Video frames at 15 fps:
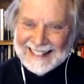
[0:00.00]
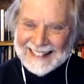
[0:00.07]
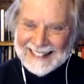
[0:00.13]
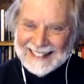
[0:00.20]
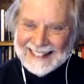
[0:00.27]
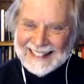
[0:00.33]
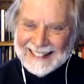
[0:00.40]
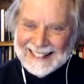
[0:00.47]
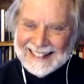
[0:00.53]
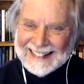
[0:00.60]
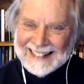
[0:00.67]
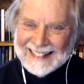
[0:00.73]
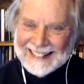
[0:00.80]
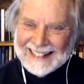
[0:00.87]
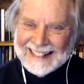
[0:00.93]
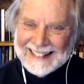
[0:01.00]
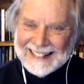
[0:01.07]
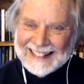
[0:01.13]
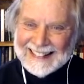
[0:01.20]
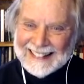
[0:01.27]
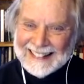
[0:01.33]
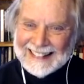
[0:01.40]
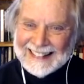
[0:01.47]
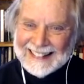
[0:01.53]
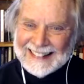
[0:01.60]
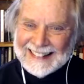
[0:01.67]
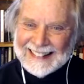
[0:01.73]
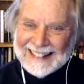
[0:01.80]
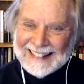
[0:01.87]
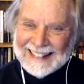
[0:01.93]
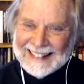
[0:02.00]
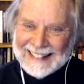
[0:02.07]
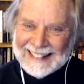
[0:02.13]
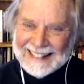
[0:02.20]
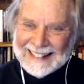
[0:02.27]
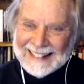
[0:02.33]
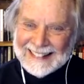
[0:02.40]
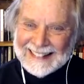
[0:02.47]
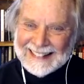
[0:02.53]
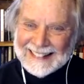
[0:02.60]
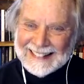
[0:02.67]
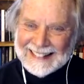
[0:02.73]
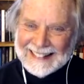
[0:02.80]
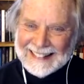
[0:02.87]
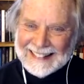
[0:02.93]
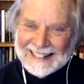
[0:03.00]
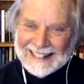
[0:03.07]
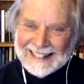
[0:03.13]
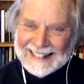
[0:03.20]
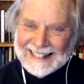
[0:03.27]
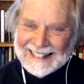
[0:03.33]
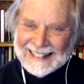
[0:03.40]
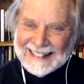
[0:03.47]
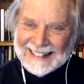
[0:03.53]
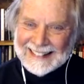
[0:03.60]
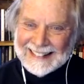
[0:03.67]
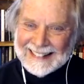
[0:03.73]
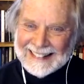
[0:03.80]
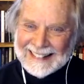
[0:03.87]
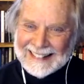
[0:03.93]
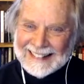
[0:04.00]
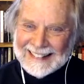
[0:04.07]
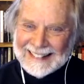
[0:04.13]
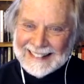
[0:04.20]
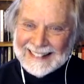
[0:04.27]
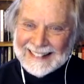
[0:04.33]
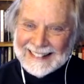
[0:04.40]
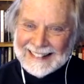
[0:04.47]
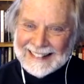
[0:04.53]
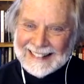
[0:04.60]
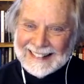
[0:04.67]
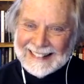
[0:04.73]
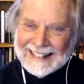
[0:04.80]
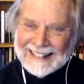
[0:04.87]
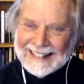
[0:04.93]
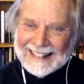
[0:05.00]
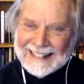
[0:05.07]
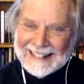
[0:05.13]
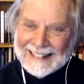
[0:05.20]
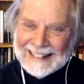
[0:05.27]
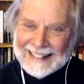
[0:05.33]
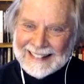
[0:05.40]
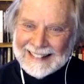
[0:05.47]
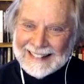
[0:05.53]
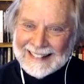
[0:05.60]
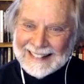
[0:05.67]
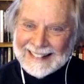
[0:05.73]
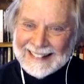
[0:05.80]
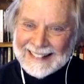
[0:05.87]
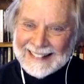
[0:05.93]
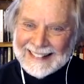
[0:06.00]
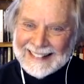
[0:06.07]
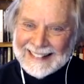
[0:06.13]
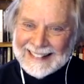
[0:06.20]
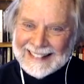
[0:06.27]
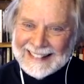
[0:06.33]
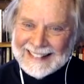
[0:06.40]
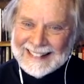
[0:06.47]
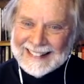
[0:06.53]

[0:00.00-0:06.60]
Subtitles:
No words are spoken by the person on screen.